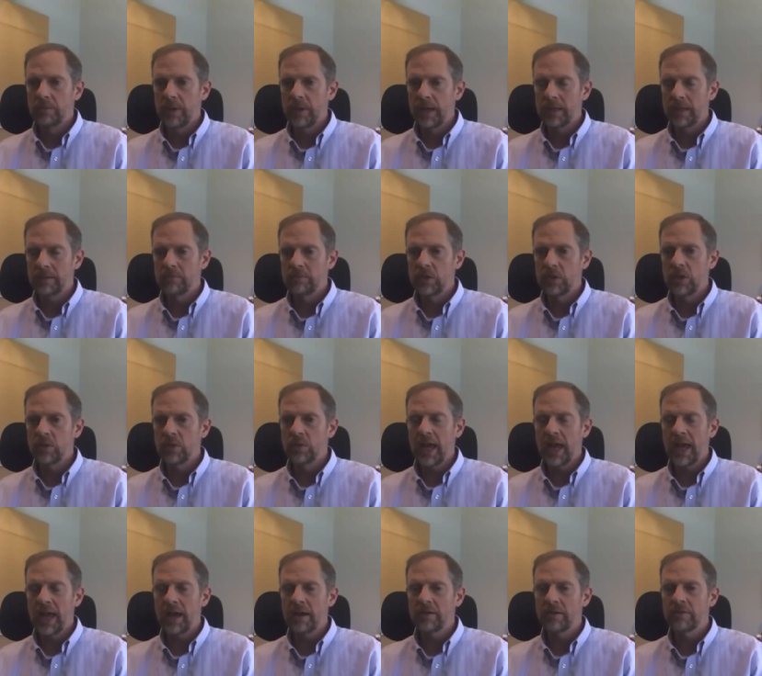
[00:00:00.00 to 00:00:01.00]
right? You
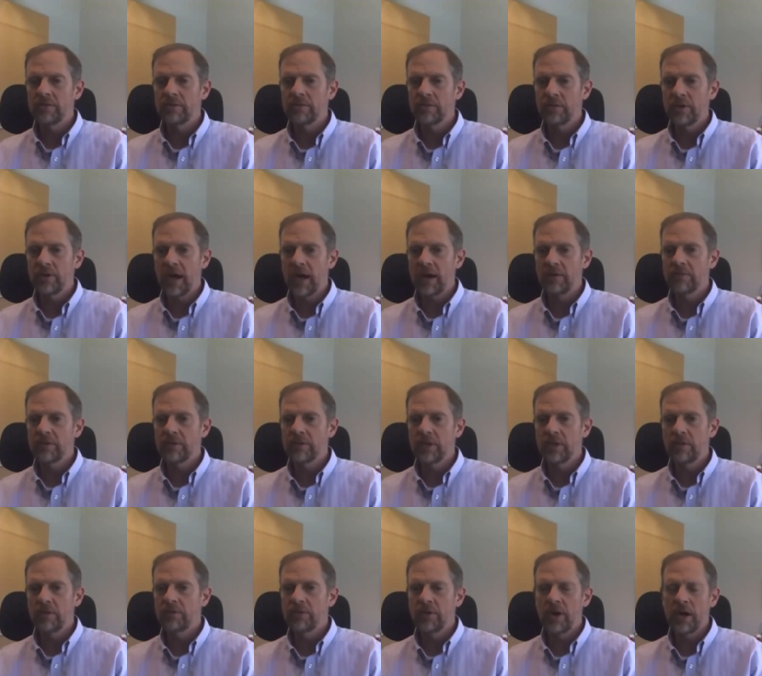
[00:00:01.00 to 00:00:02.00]
would have forever
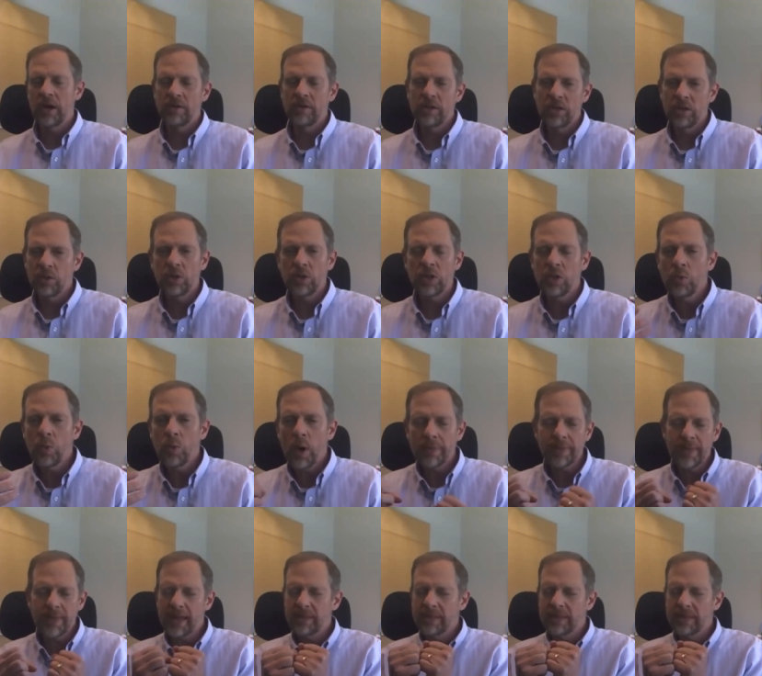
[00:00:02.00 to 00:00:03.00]
for you you
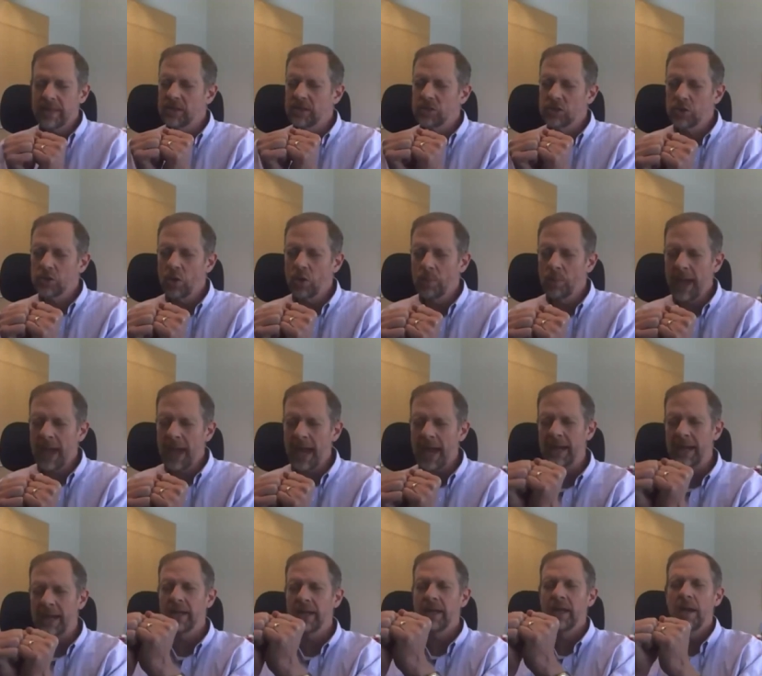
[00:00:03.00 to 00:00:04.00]
want that thing so
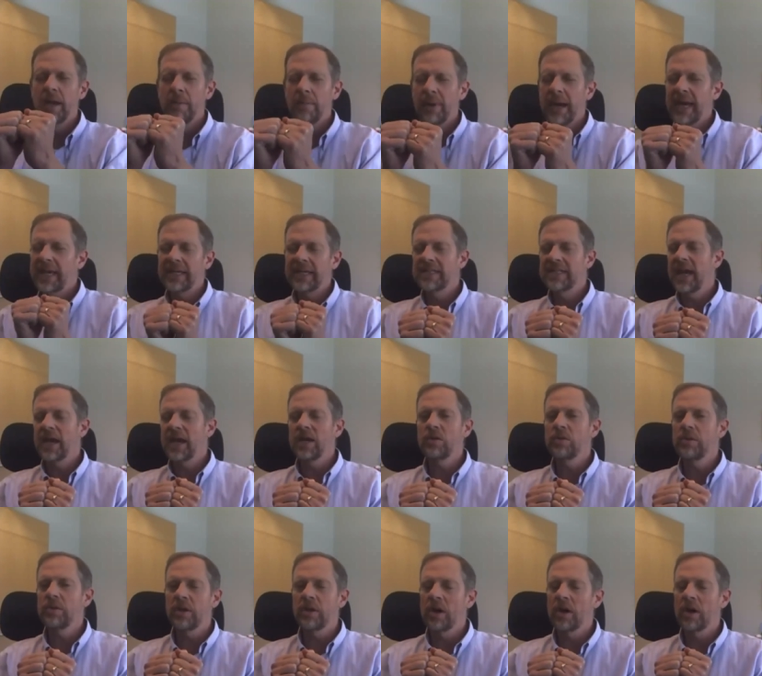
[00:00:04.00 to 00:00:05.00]
bad, but I can tell
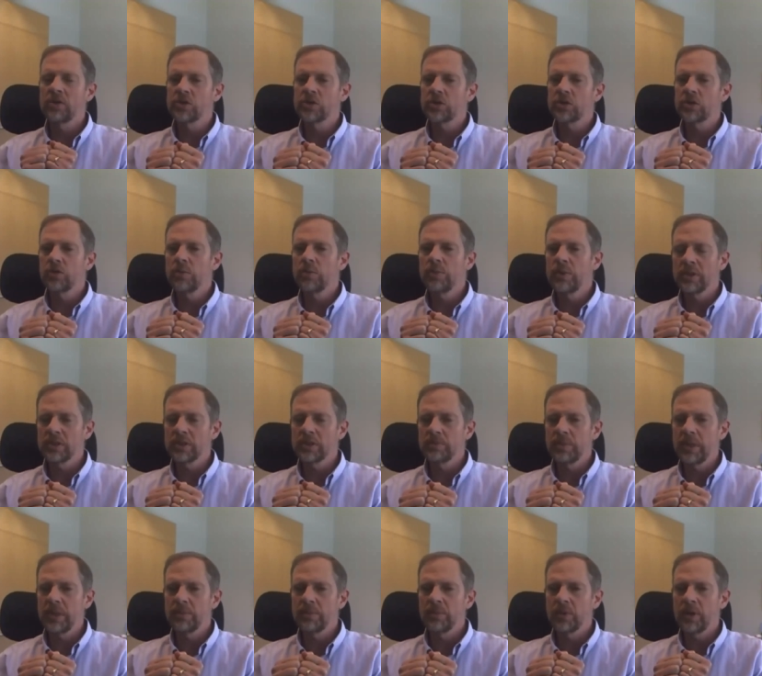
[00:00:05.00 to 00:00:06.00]
you there are unscrupulous
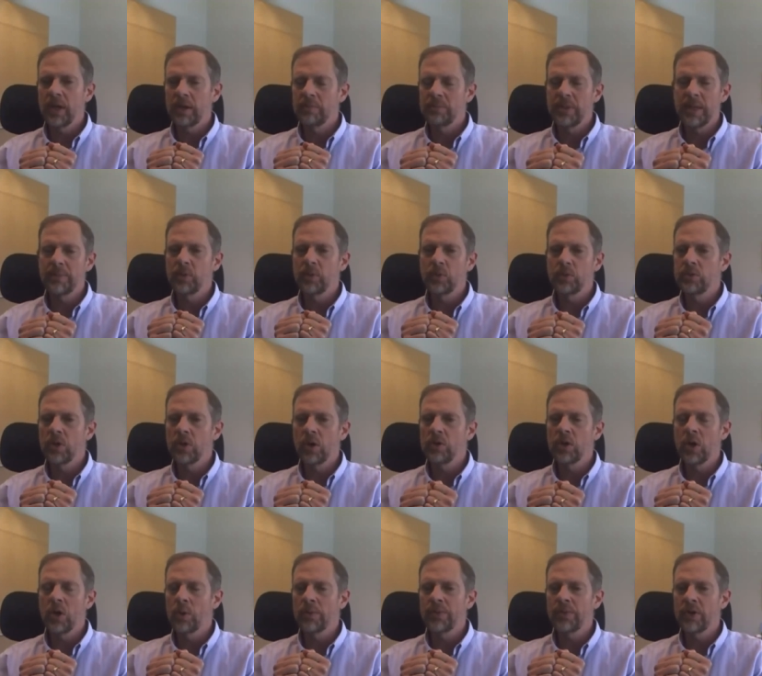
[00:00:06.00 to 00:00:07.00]
people and people who
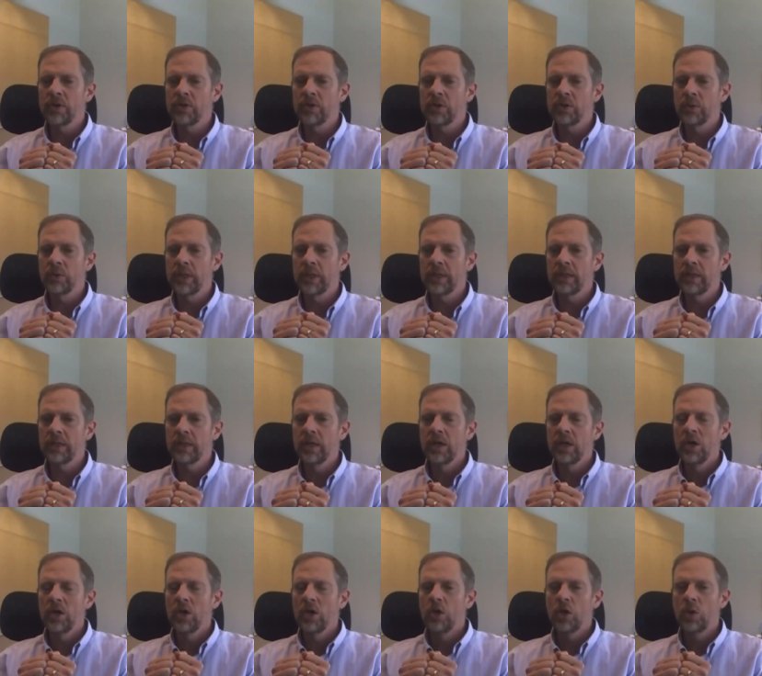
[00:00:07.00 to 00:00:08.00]
don't know what they're doing,
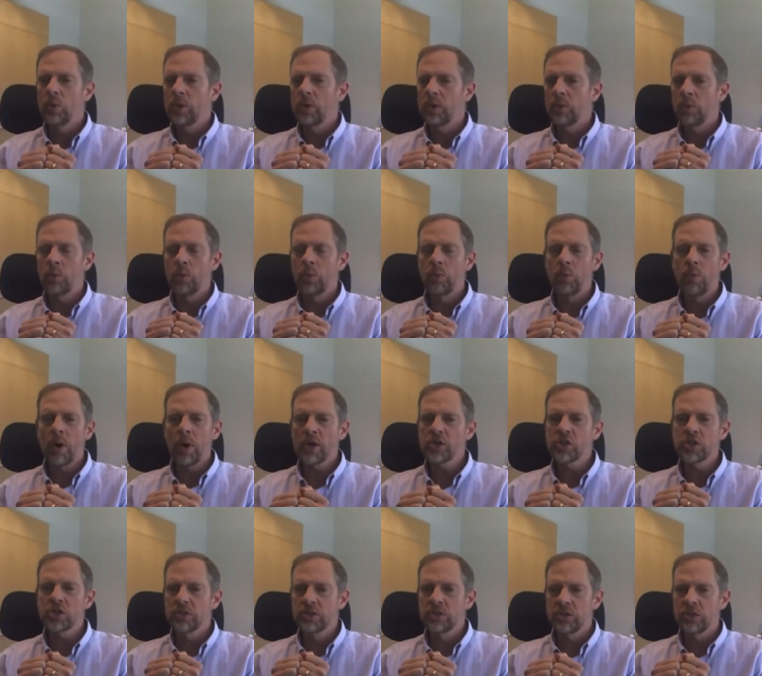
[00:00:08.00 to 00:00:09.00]
who would
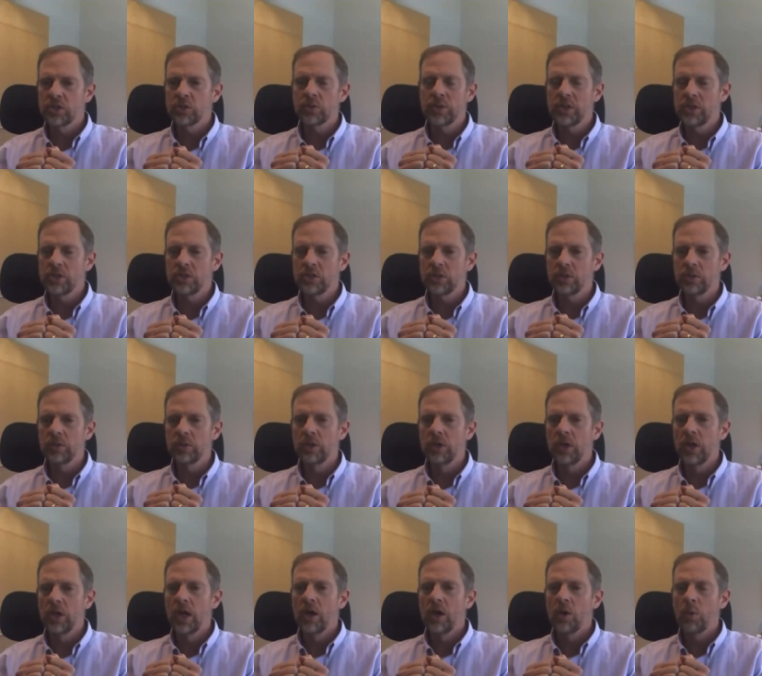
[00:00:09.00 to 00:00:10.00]
rush to treat you,
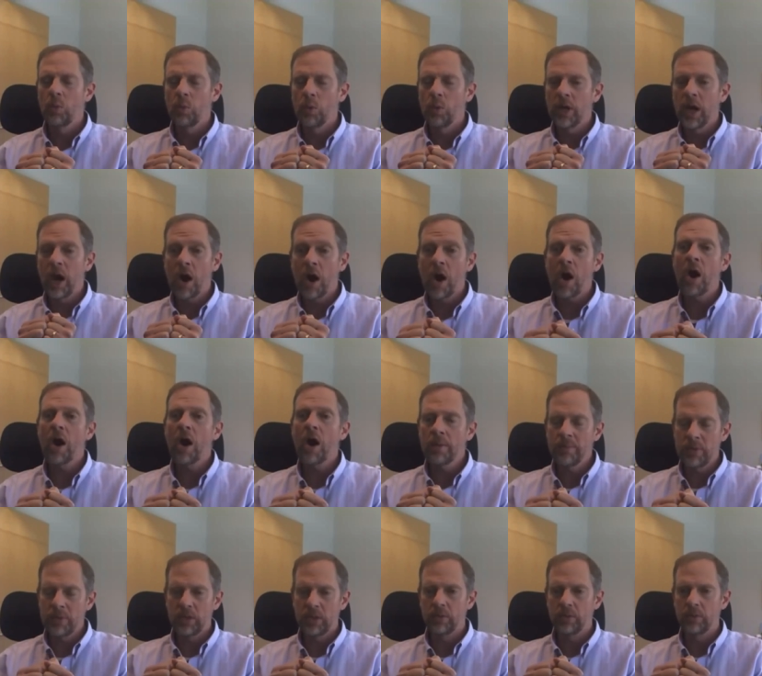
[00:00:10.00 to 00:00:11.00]
would
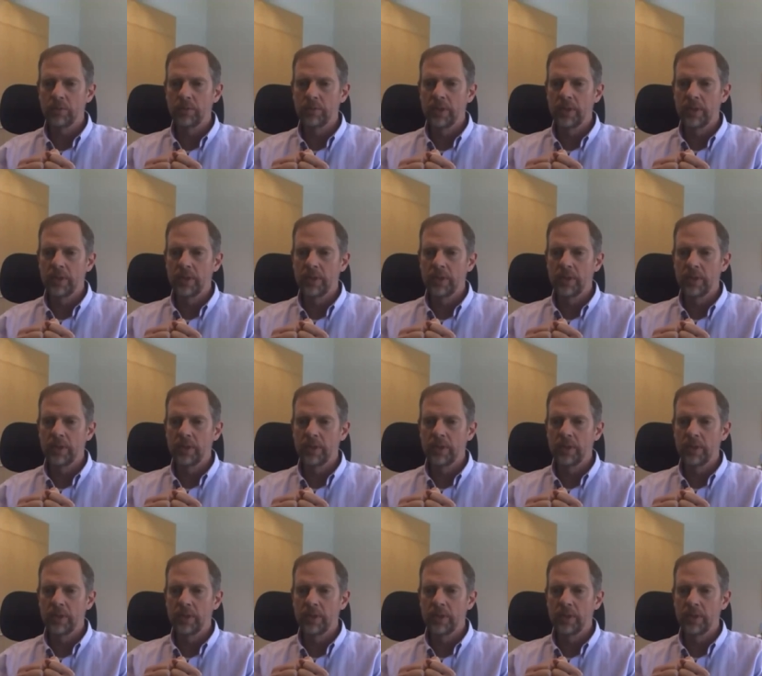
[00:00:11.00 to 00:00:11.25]
harm you